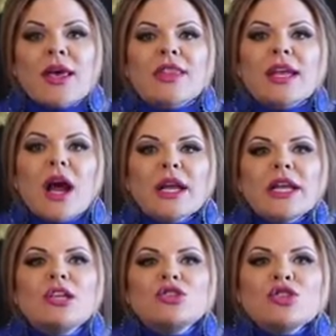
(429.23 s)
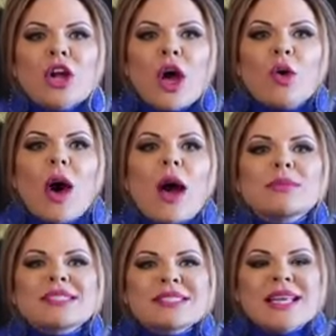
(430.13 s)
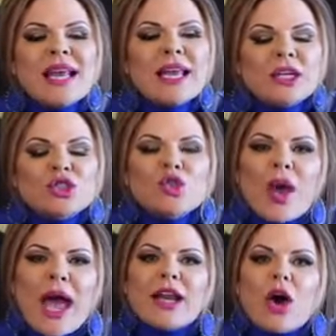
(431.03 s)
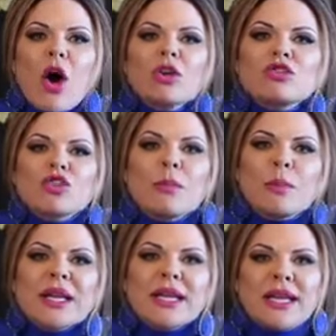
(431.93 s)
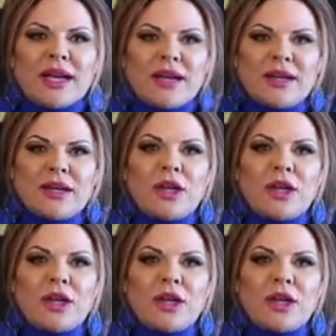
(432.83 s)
then I need to know I'm selling to an entrepreneur